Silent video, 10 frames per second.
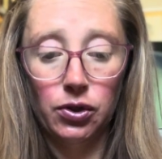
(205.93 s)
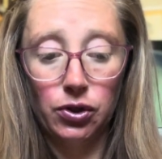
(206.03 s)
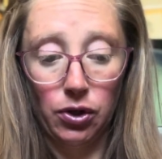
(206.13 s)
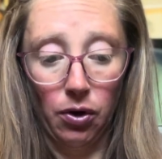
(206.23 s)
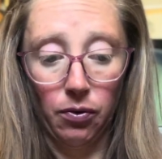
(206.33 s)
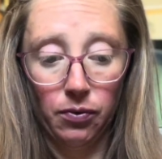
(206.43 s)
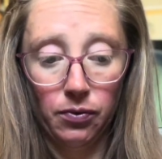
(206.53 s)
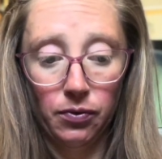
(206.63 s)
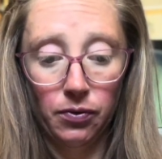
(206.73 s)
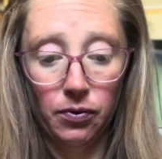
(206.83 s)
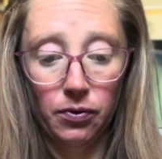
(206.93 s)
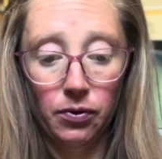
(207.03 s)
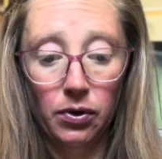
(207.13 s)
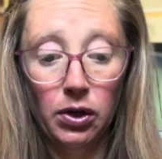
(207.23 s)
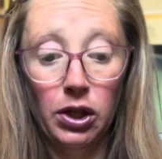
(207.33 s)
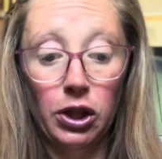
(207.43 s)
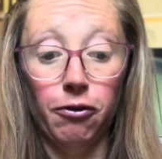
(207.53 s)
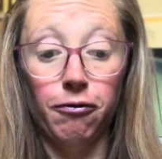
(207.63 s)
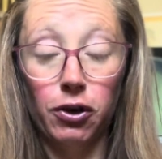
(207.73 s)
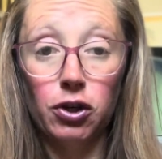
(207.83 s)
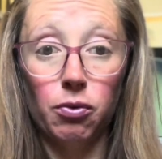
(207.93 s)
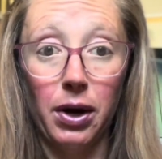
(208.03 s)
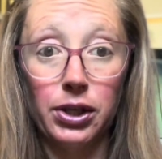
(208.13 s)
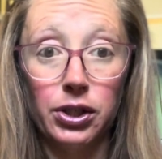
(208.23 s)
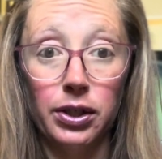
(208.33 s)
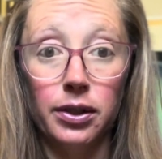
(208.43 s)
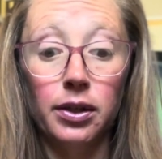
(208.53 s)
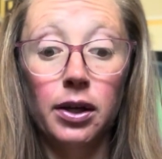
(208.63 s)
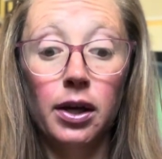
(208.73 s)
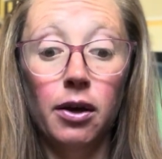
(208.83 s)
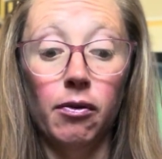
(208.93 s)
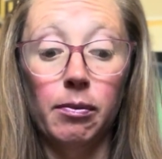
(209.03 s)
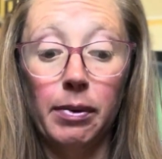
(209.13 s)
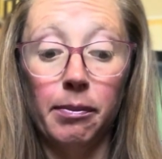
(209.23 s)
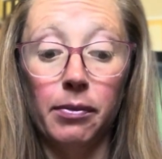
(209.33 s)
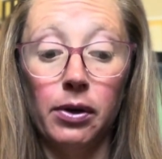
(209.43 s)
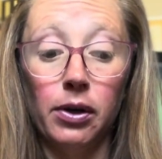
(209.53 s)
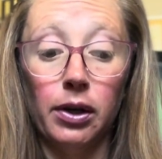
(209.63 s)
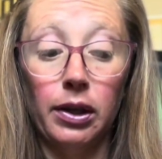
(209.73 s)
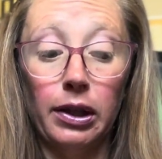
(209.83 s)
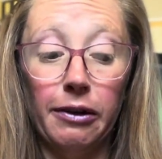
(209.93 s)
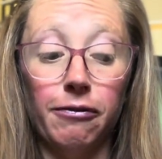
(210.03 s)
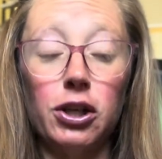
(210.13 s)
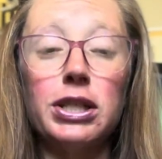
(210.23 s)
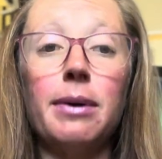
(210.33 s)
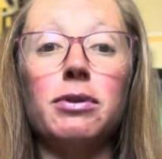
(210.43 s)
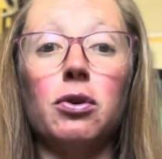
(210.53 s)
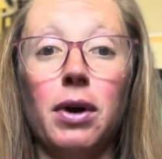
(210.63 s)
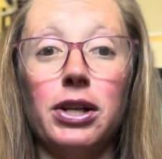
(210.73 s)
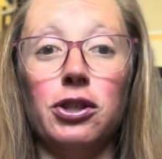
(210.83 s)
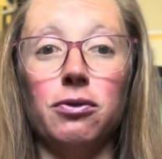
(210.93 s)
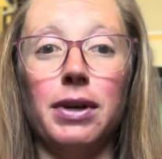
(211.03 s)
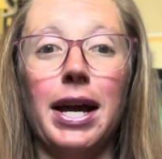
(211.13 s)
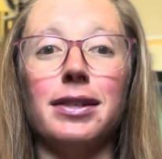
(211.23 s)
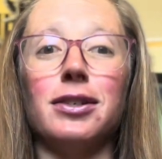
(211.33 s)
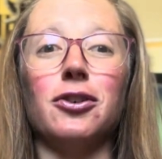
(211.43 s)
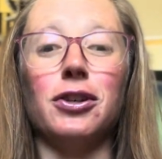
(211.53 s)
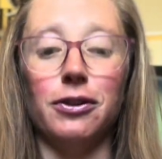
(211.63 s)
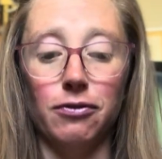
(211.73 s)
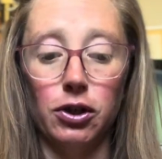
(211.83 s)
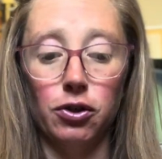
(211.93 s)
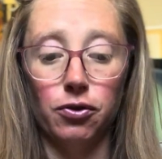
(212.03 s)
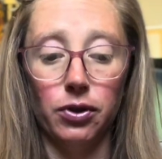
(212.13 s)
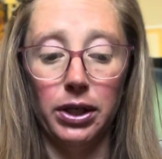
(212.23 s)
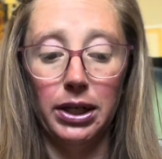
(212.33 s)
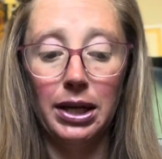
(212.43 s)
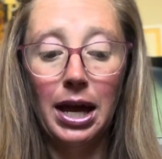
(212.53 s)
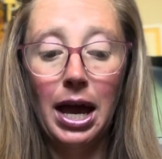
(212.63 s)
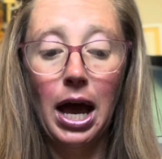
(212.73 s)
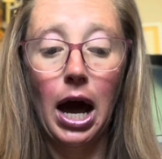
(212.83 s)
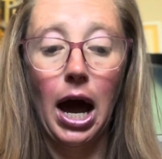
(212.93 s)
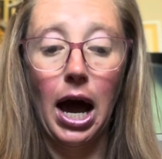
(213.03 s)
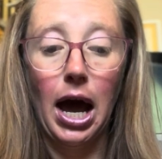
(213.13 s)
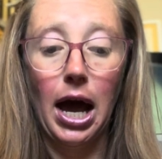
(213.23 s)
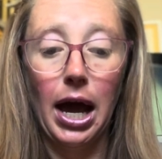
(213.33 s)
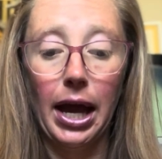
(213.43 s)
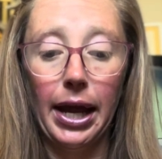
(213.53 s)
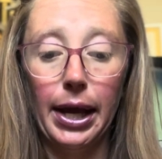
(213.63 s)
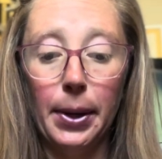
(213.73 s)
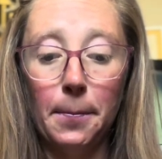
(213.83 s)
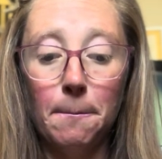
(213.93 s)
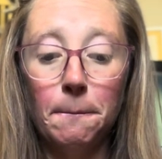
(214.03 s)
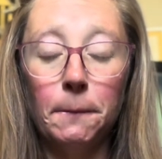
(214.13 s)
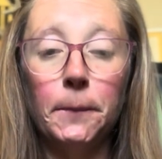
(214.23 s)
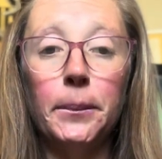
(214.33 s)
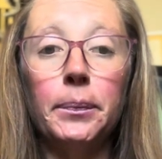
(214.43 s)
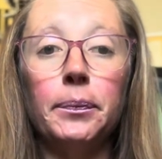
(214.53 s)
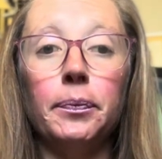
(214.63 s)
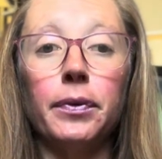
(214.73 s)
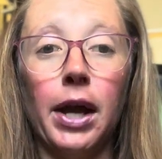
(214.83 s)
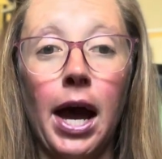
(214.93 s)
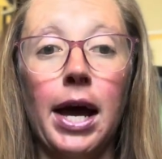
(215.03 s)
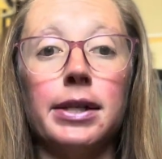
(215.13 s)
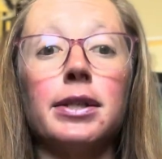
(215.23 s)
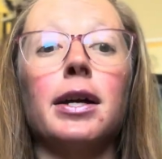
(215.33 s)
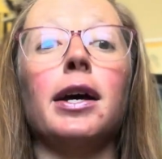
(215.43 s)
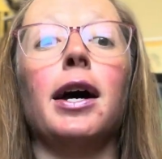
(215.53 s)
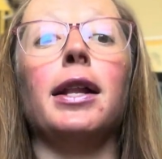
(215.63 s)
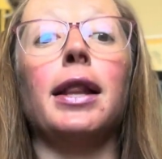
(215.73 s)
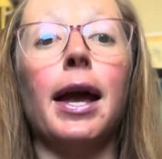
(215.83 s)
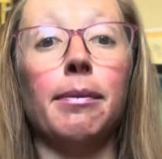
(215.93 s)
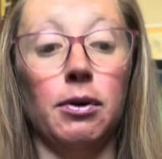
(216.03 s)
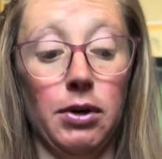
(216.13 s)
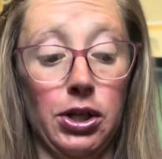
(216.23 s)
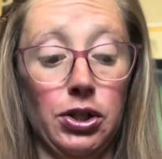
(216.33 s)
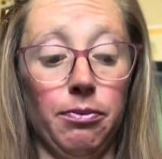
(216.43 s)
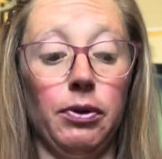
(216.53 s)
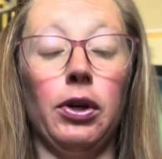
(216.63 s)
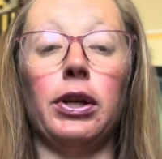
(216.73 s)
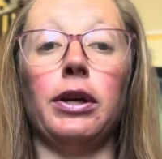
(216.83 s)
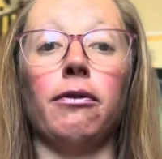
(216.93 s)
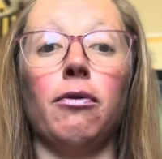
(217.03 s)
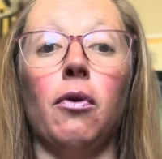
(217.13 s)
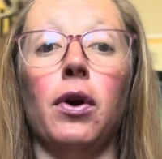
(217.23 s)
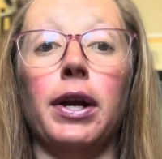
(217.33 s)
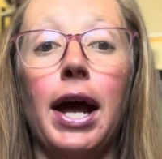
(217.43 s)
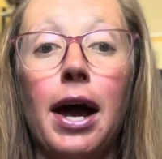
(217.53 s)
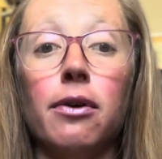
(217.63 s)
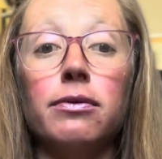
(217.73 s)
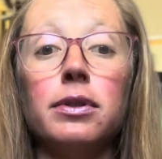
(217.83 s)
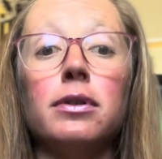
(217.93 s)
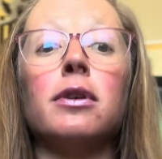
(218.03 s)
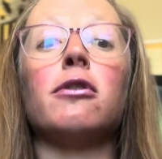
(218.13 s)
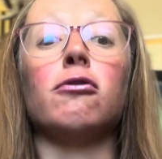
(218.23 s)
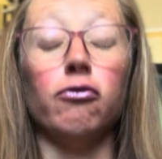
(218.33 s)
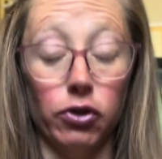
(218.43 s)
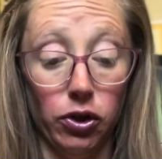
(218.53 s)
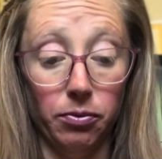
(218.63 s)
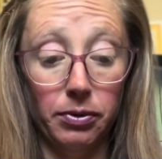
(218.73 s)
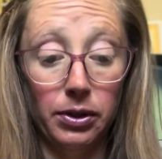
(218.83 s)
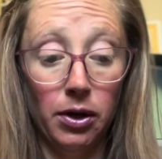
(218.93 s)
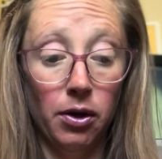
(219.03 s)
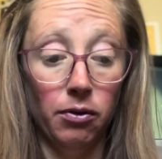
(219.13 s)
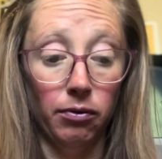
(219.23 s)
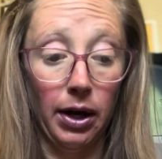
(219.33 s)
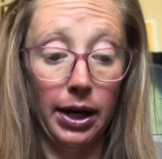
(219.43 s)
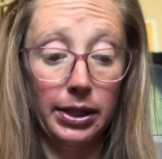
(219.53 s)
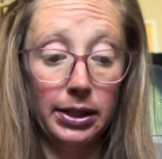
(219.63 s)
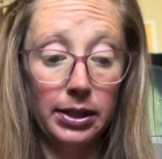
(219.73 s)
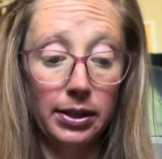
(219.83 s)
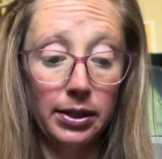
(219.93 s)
So, the first question, remember, the first types of questions we ask, and during the first read, I ask a labeling question. We're looking for nouns, verbs, right?